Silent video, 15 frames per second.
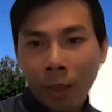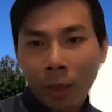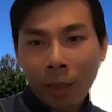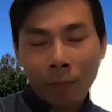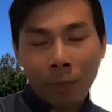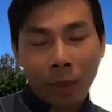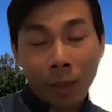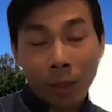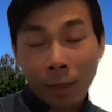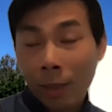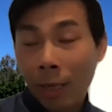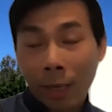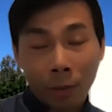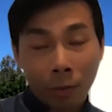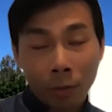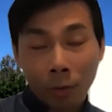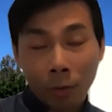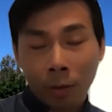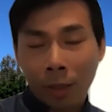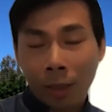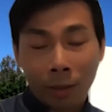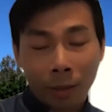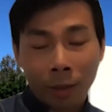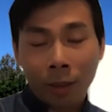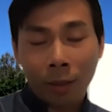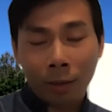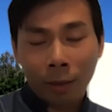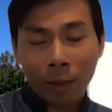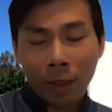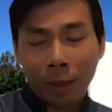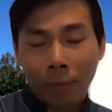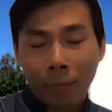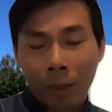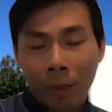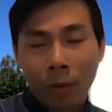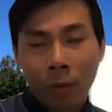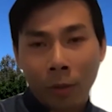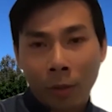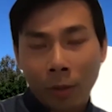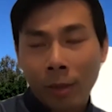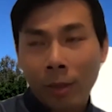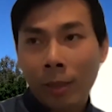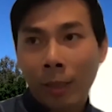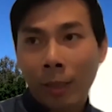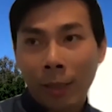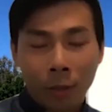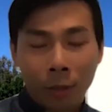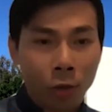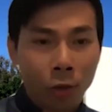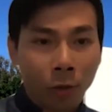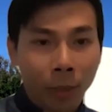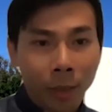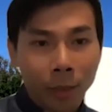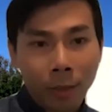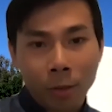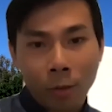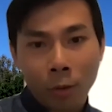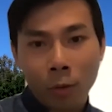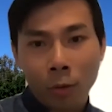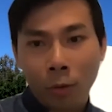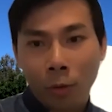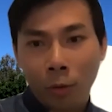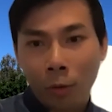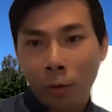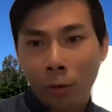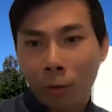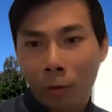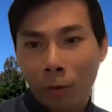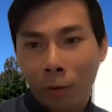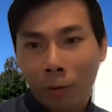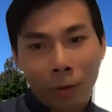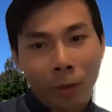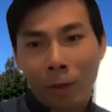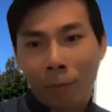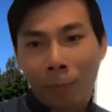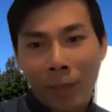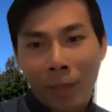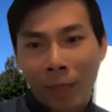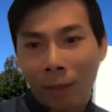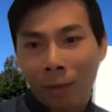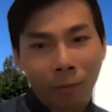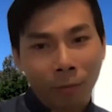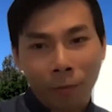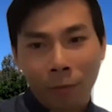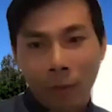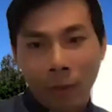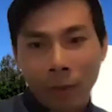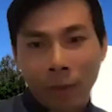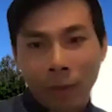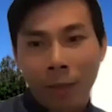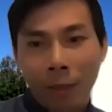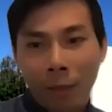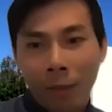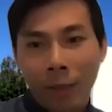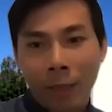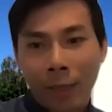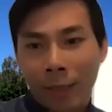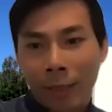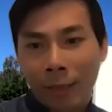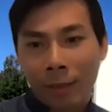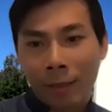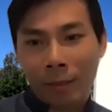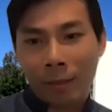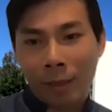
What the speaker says: Because I did come across students who, pick physio as,